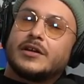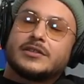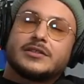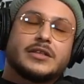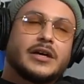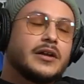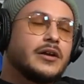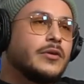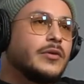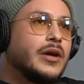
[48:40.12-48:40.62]

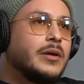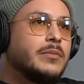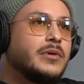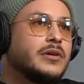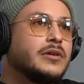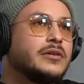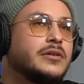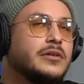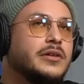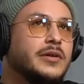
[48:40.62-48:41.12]
Saudi
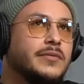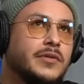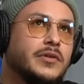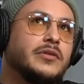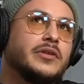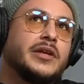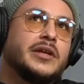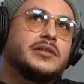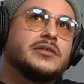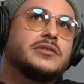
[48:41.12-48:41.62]
Arabia, even though
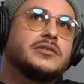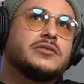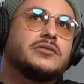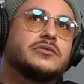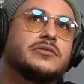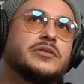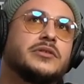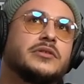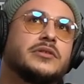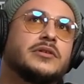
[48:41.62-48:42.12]
they just
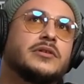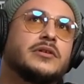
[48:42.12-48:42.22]
joined.